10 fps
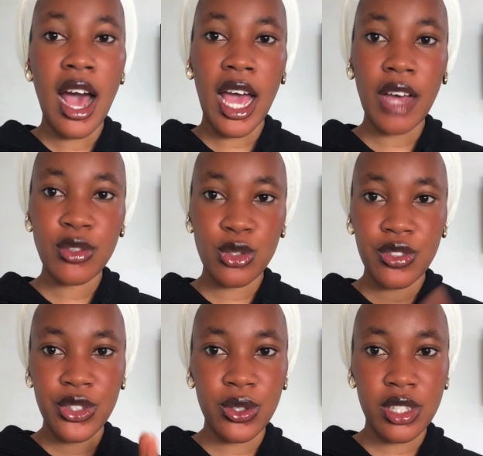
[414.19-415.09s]
I have two
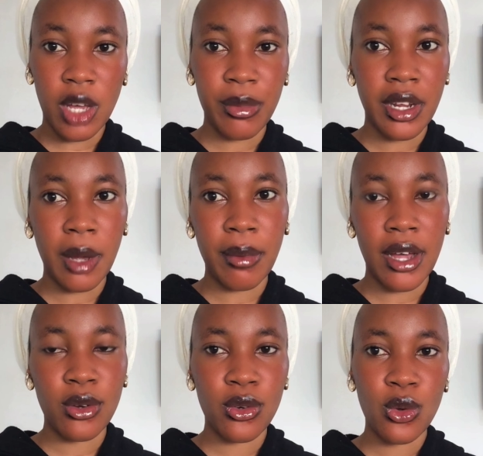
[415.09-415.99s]
videos coming up. I
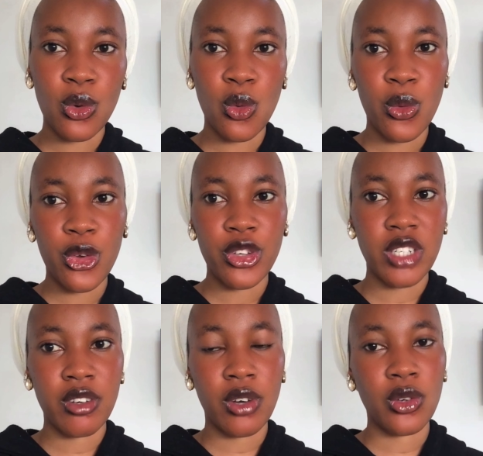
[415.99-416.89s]
don't know
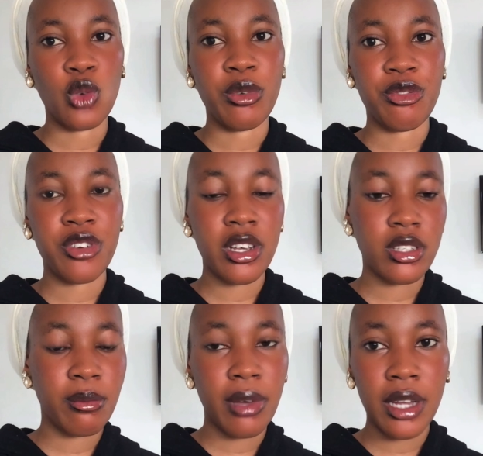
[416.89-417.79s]
whichever one will be
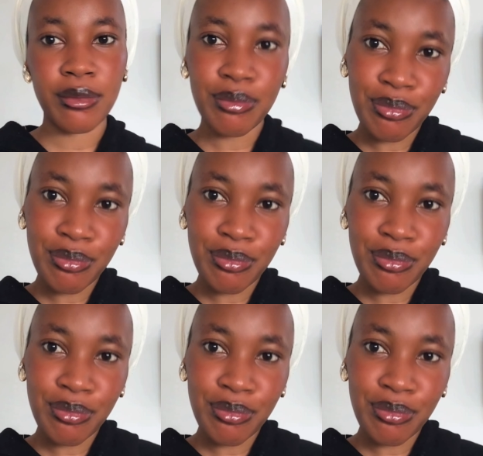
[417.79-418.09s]
first, but